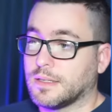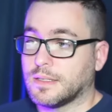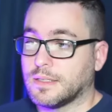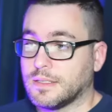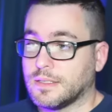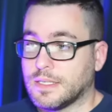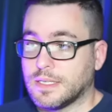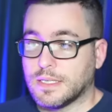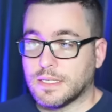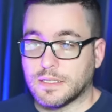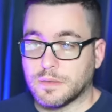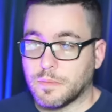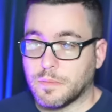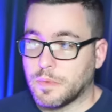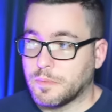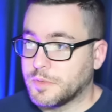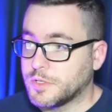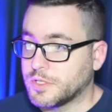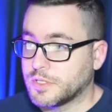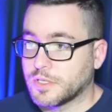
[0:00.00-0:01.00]
Needed some
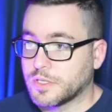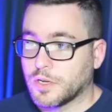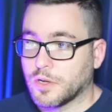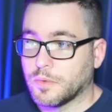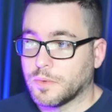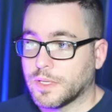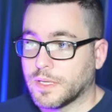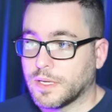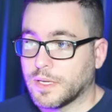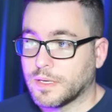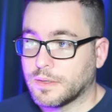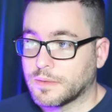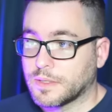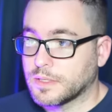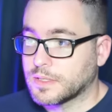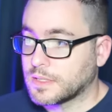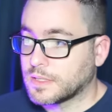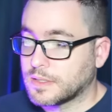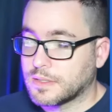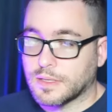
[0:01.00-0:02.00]
images to go with that
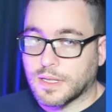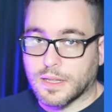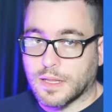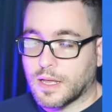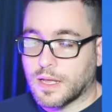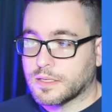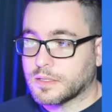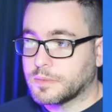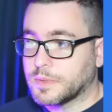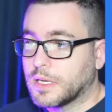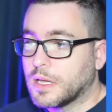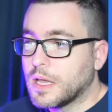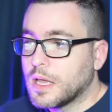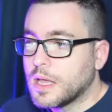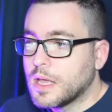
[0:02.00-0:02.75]
because that lost me.